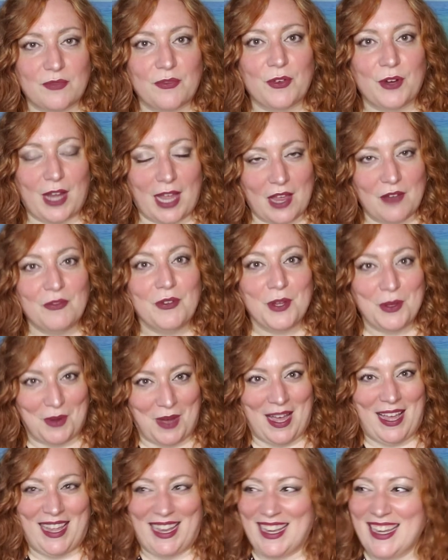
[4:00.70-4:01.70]
for
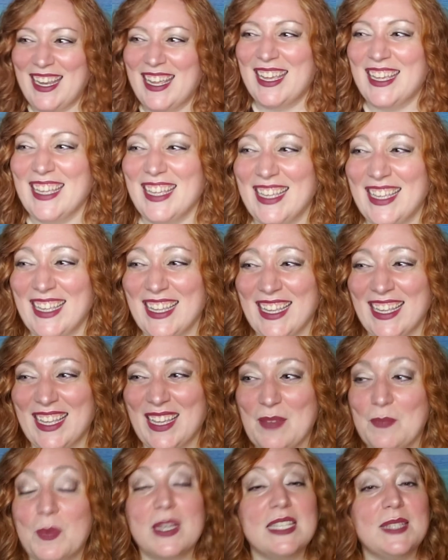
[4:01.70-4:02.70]
everyone,
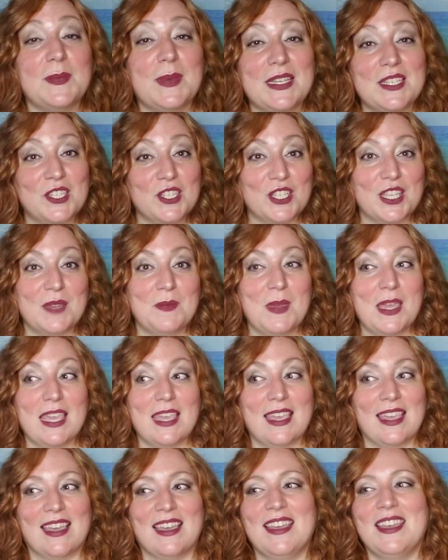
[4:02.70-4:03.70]
but especially
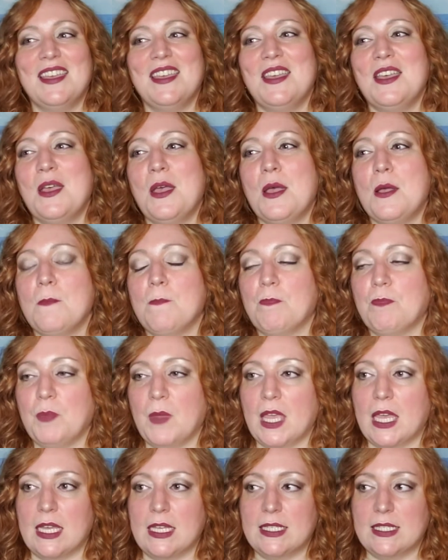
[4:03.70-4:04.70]
me,
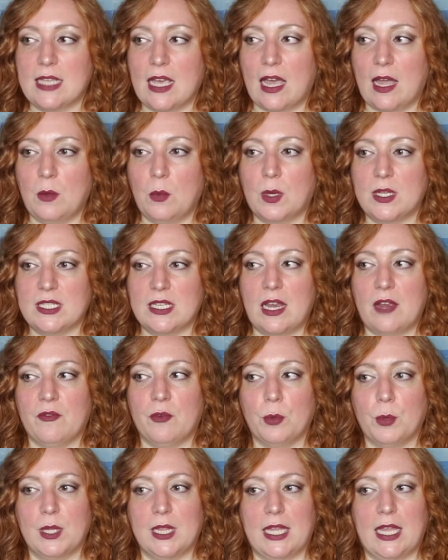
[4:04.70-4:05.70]
because I wasn't
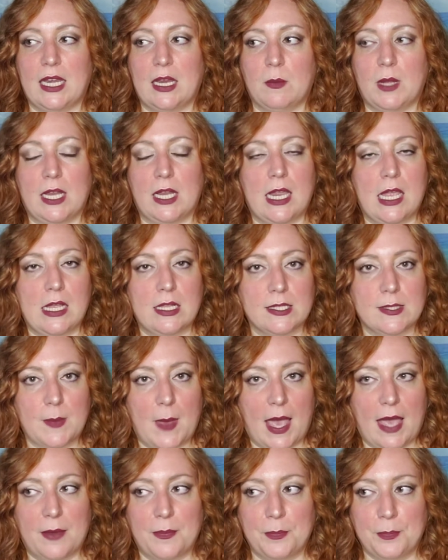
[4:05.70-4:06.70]
ever really getting my needs
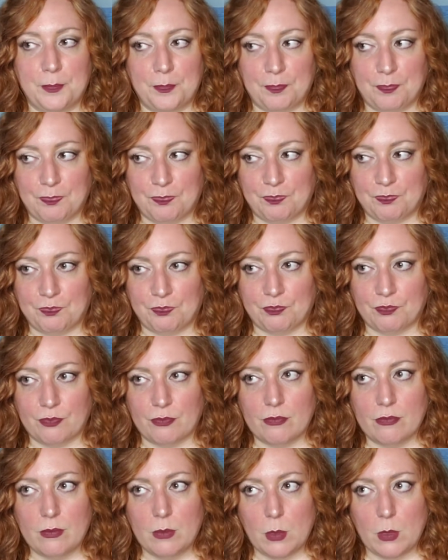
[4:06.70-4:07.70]
met.
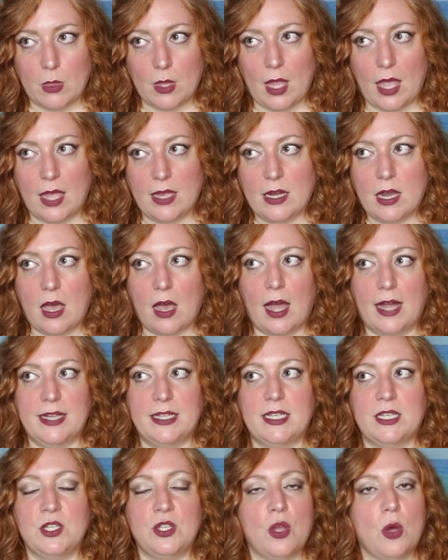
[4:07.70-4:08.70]
And I
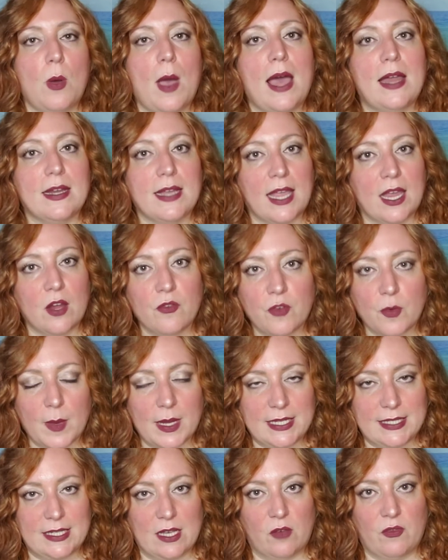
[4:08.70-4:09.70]
didn't know how to care for
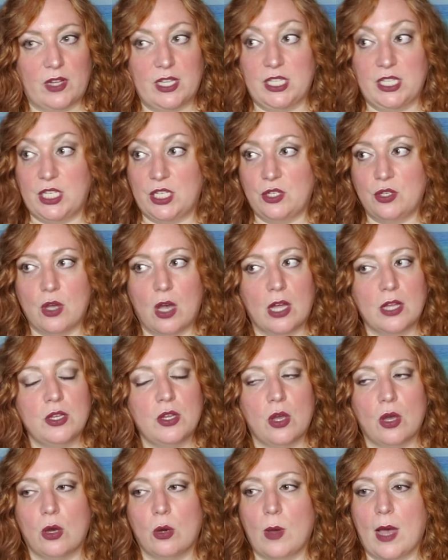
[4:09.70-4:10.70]
myself. I did not
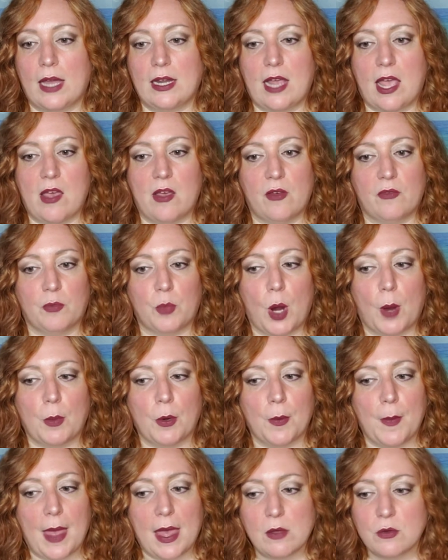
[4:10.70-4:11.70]
know how to have
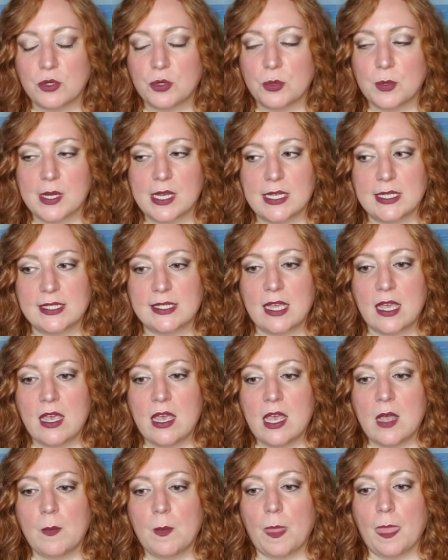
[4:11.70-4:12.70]
proper boundaries
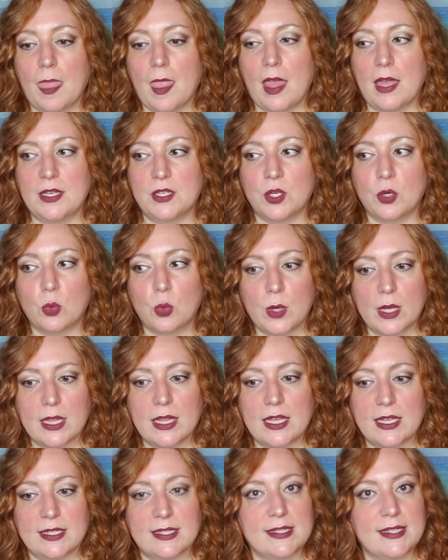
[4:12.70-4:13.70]
and to
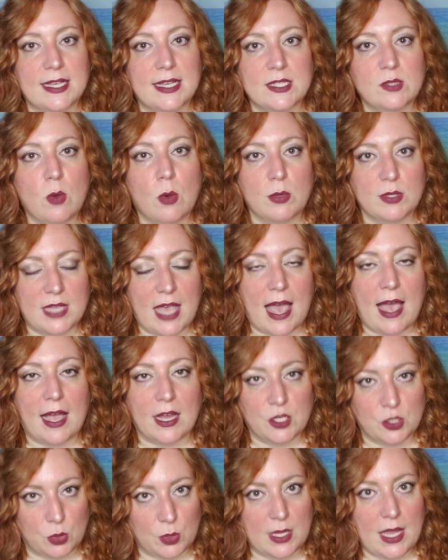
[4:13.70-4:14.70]
really assess what was
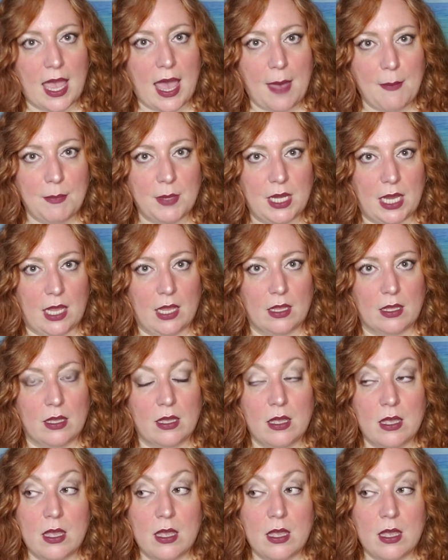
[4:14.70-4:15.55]
actually happening.